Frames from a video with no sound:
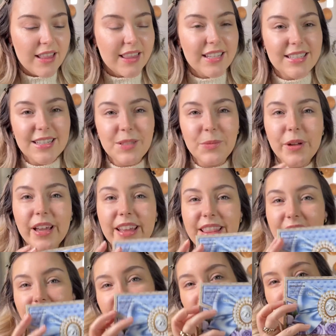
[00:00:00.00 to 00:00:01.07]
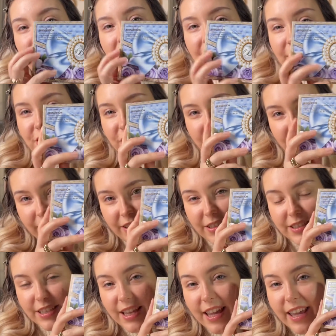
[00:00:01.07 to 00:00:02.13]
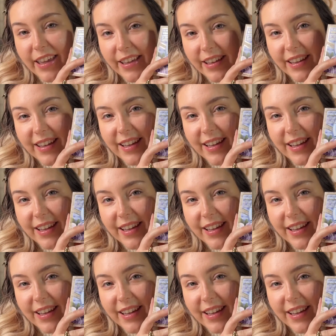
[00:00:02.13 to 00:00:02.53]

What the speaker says: This is what the packaging looks like.